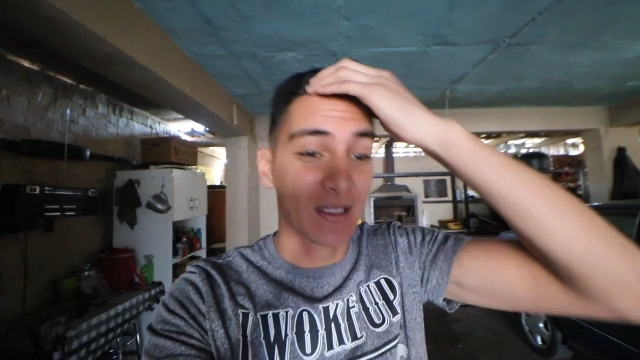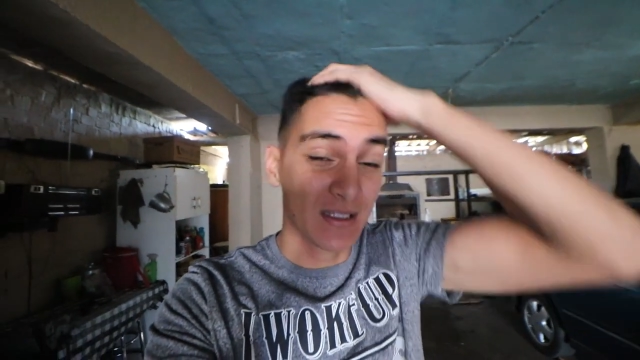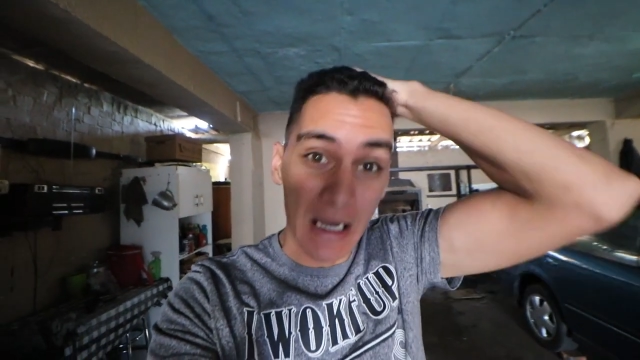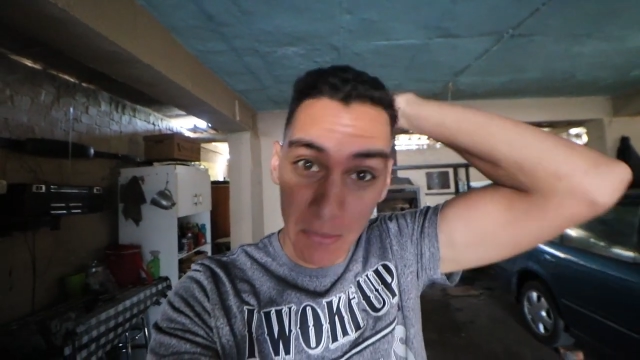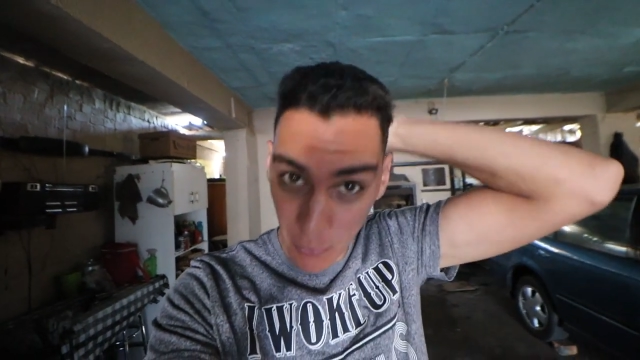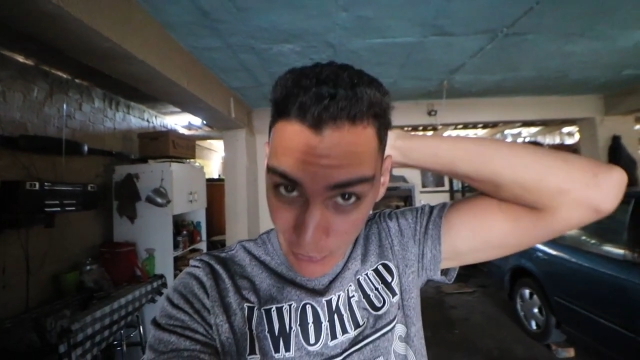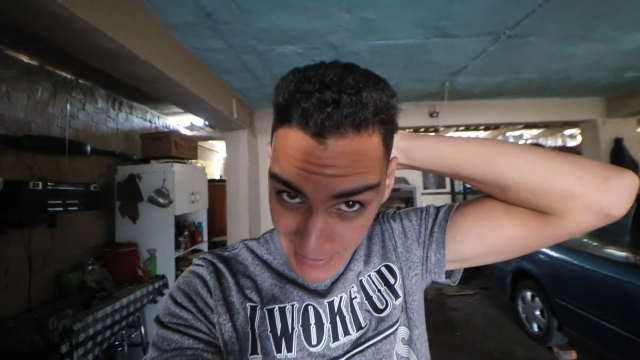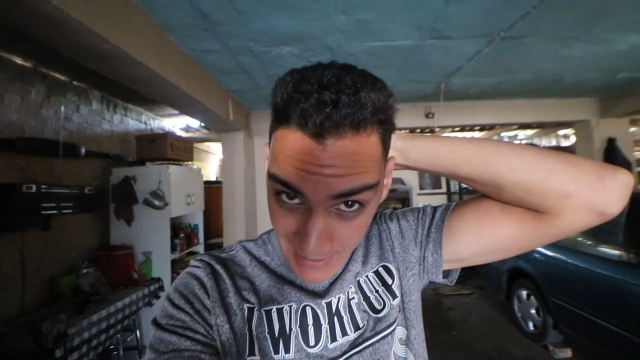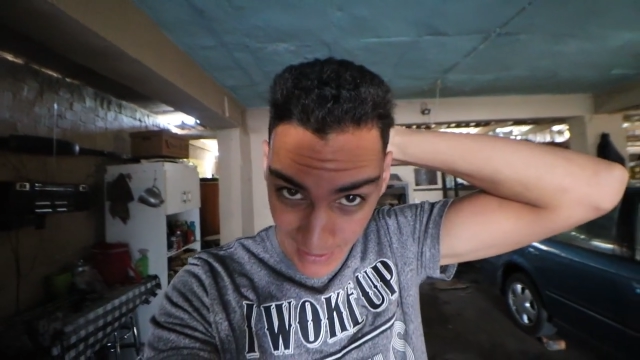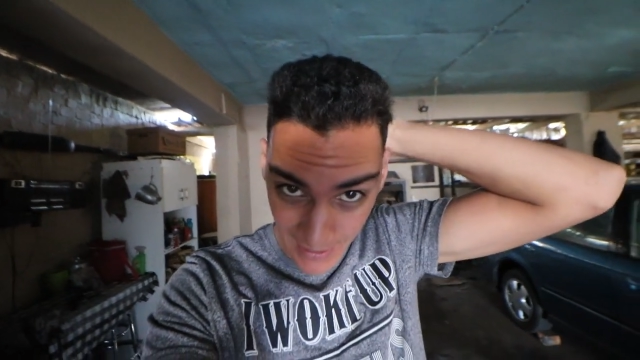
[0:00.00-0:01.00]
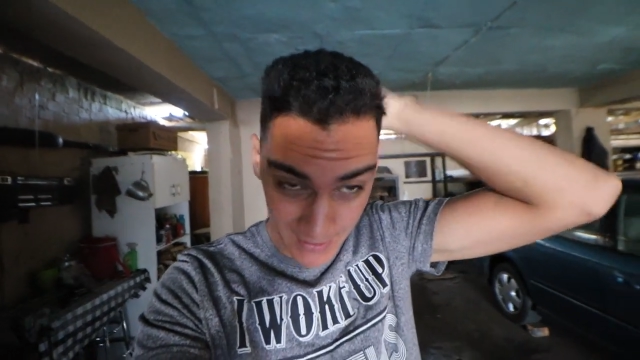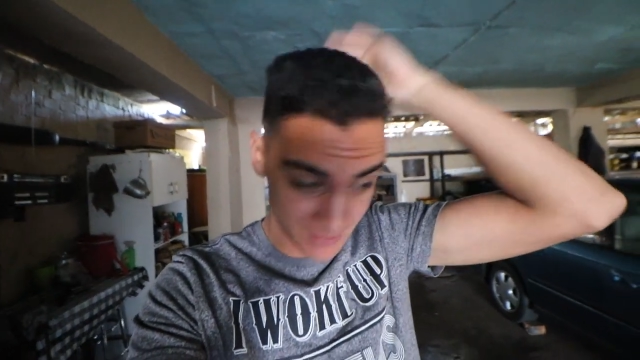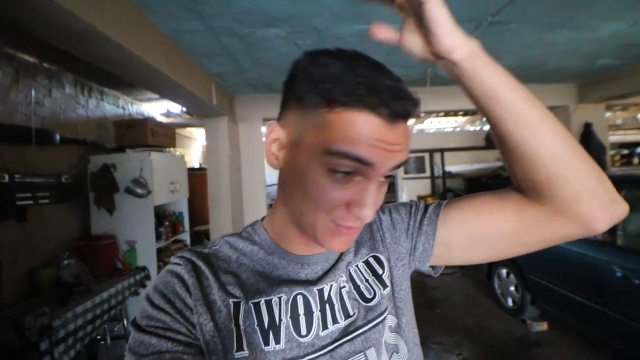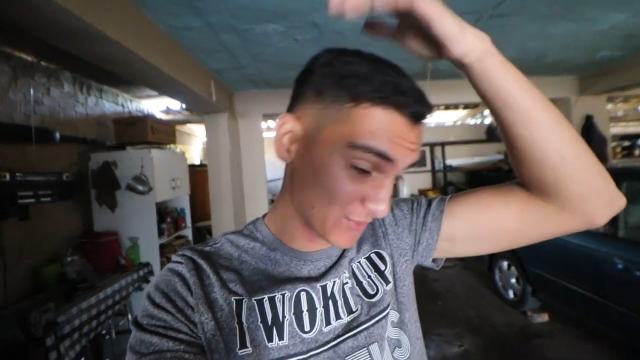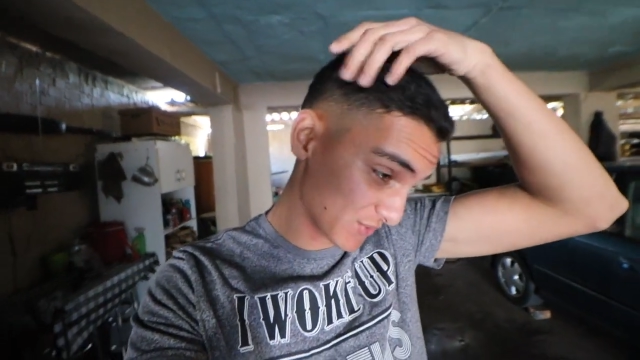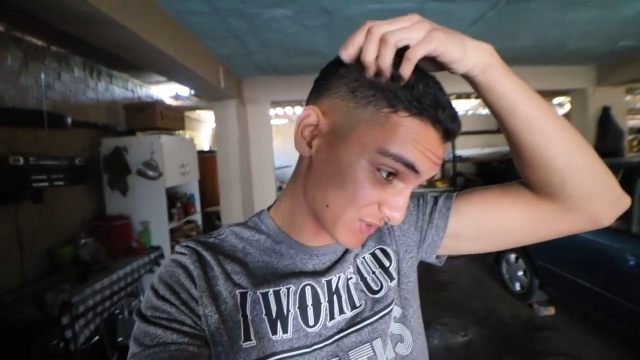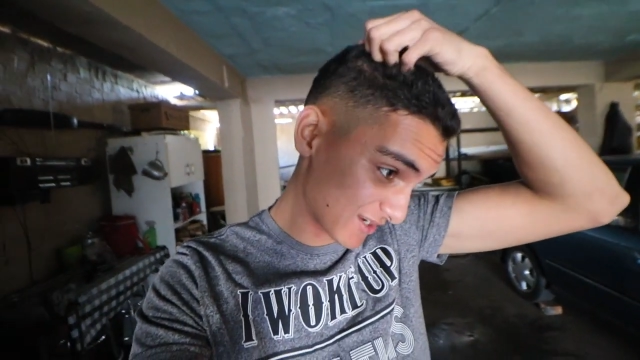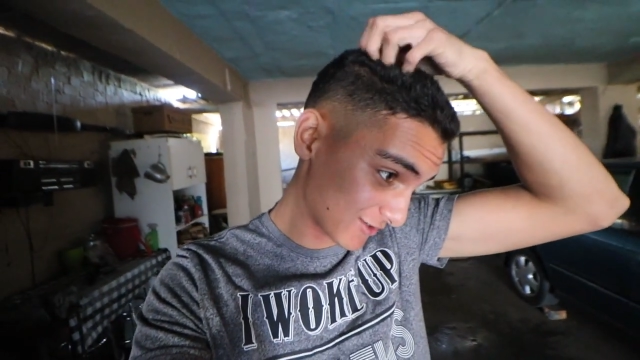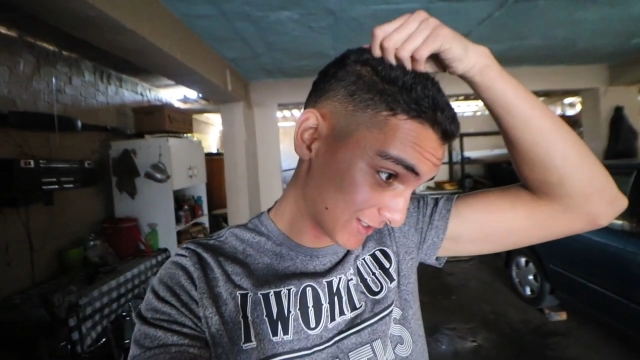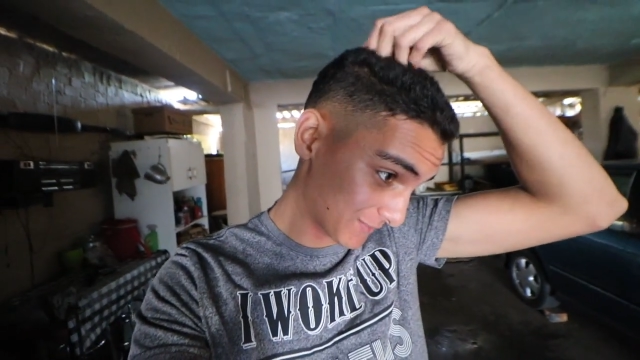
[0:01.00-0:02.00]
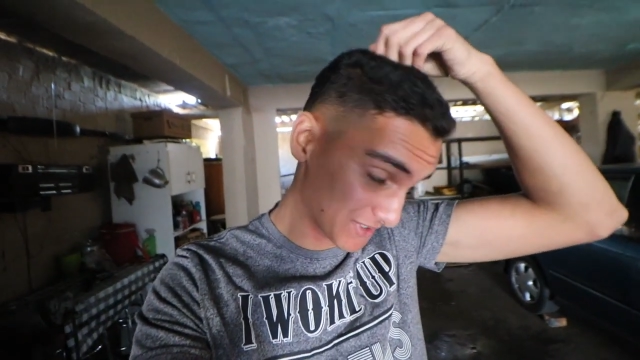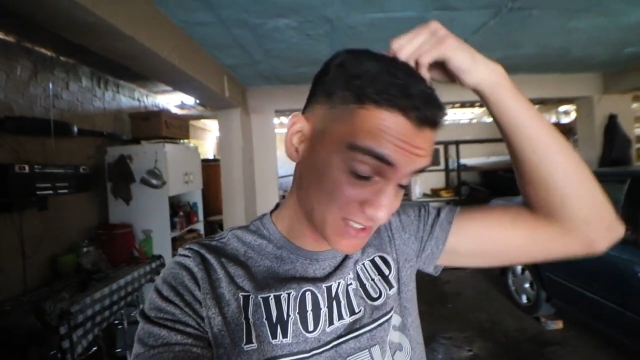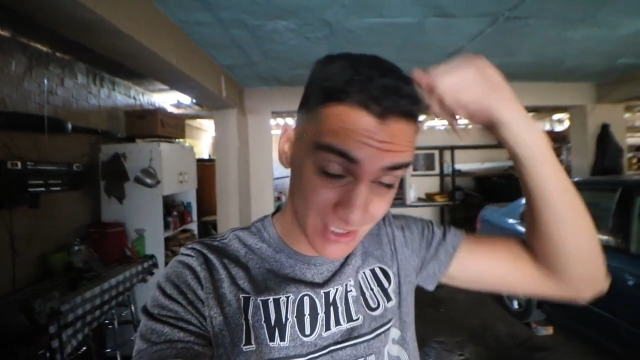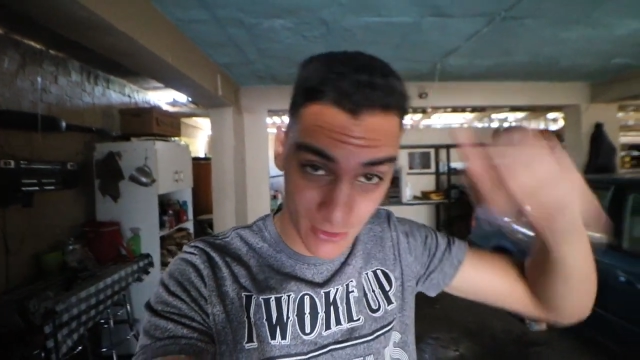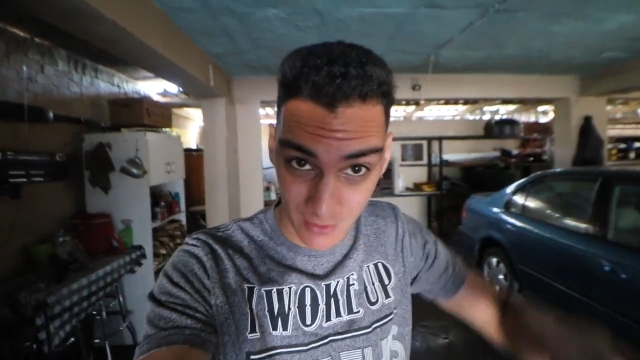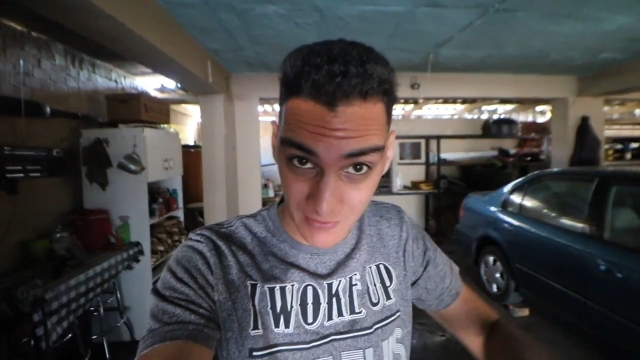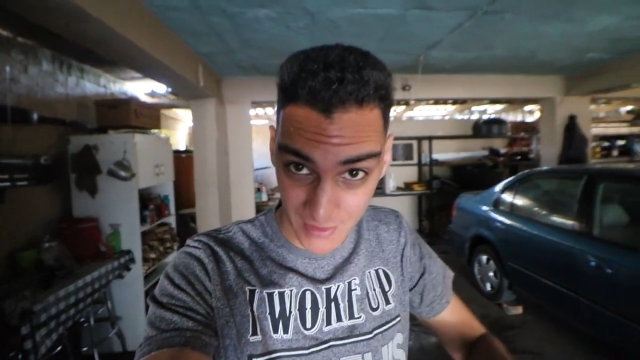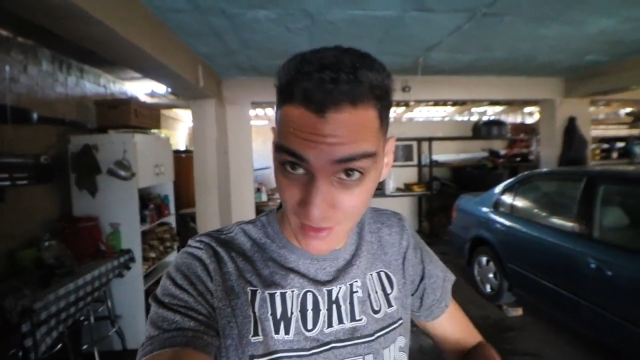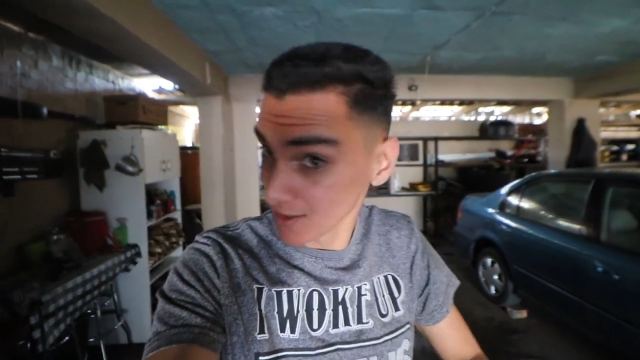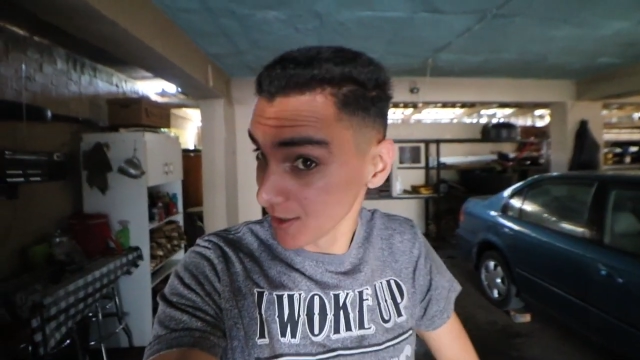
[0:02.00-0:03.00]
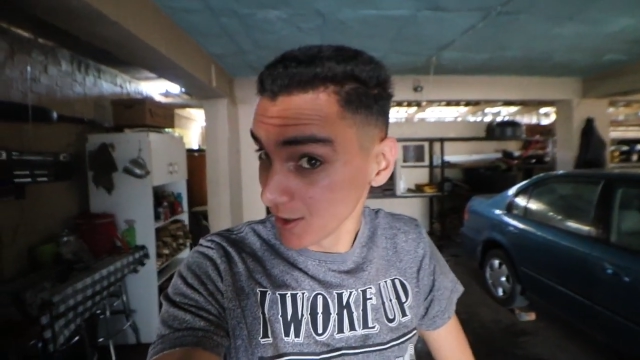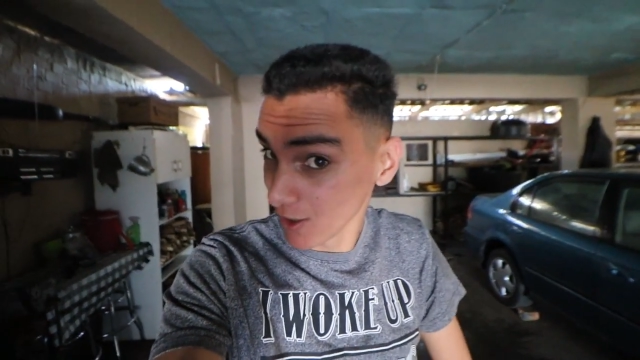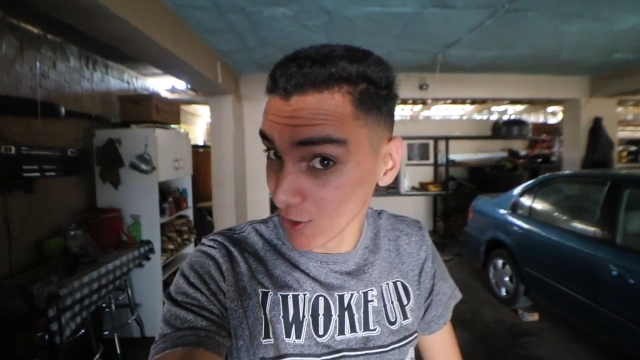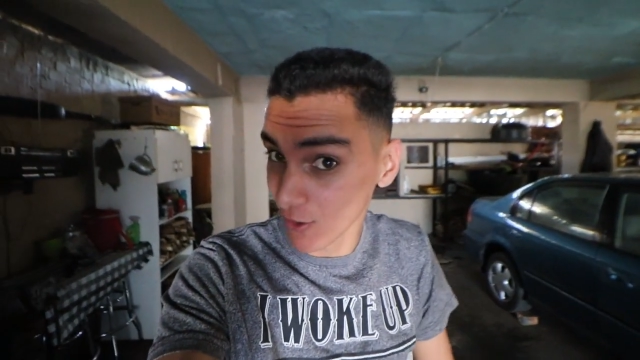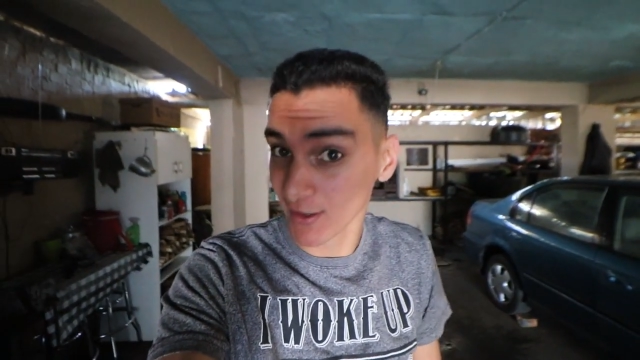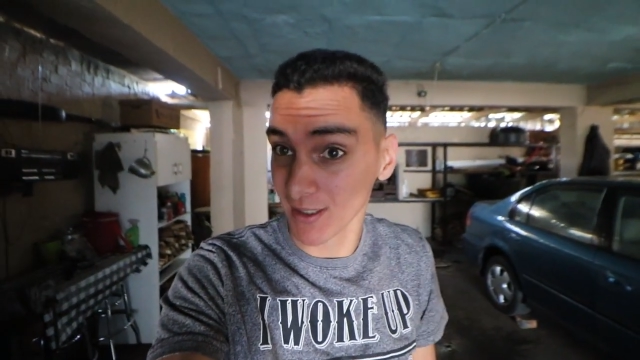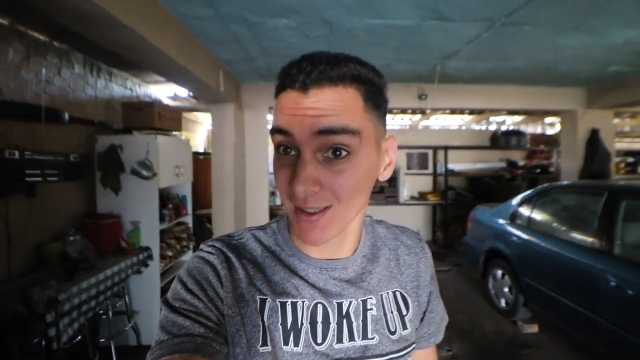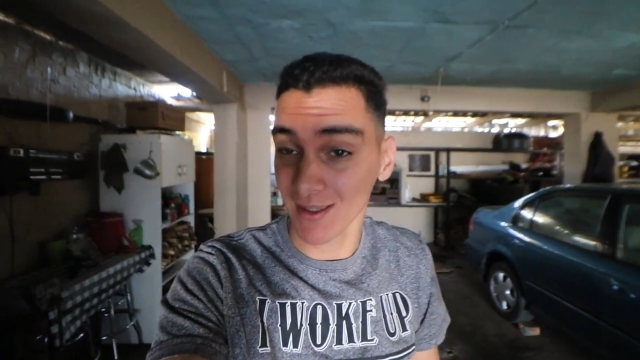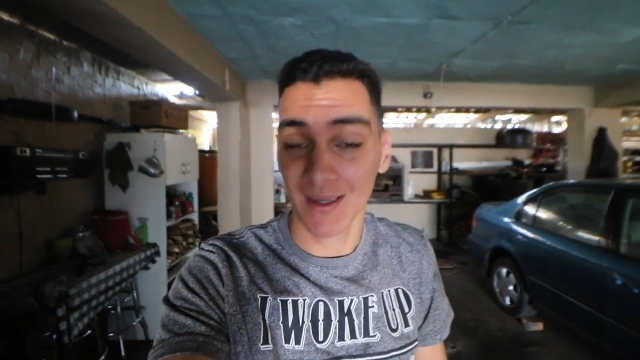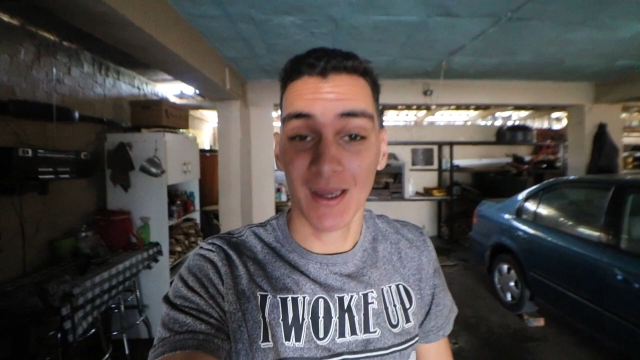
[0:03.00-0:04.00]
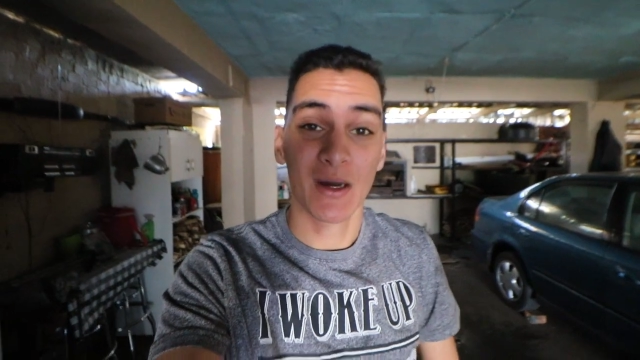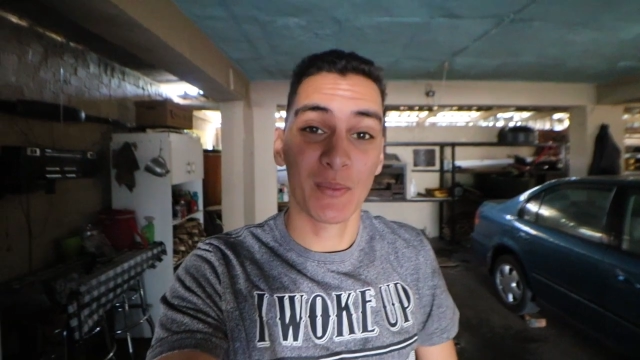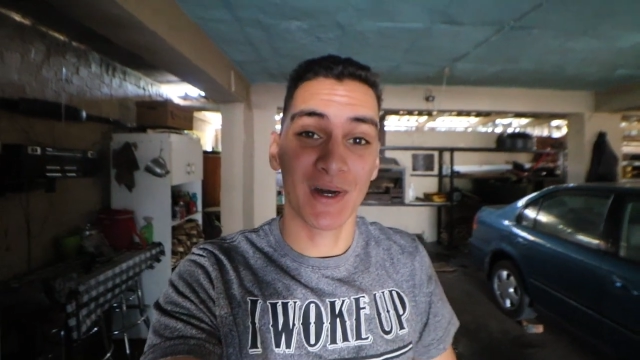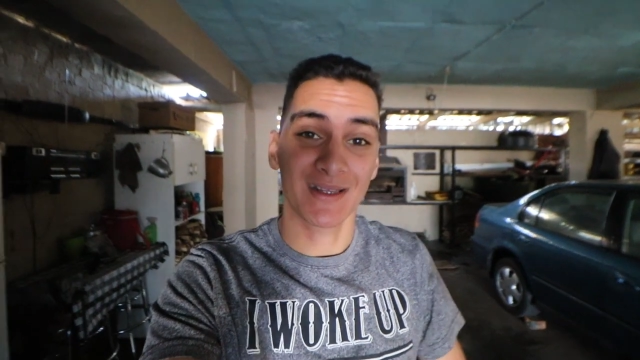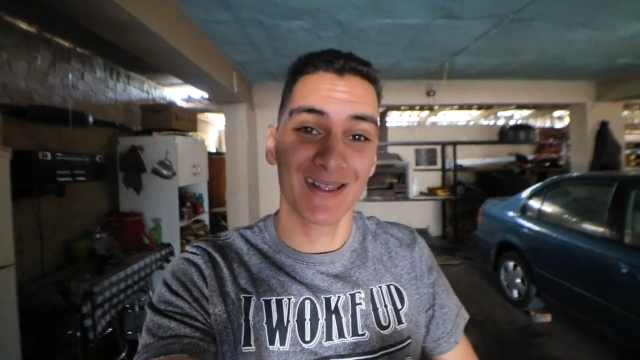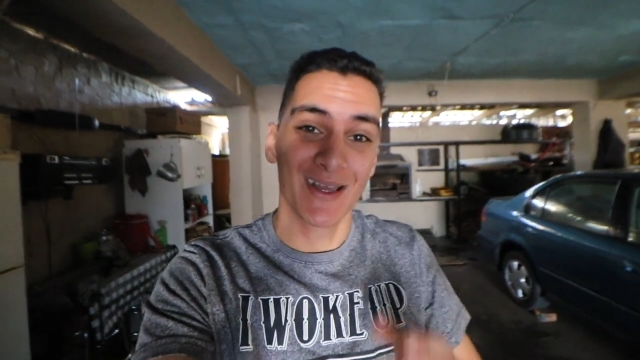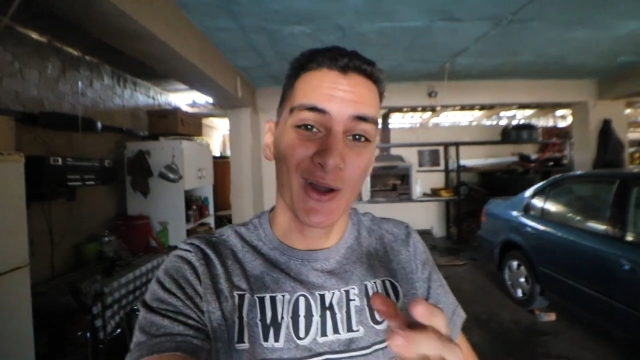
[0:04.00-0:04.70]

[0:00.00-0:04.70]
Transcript: young boy haircut because I got a little bit sick of the long hair but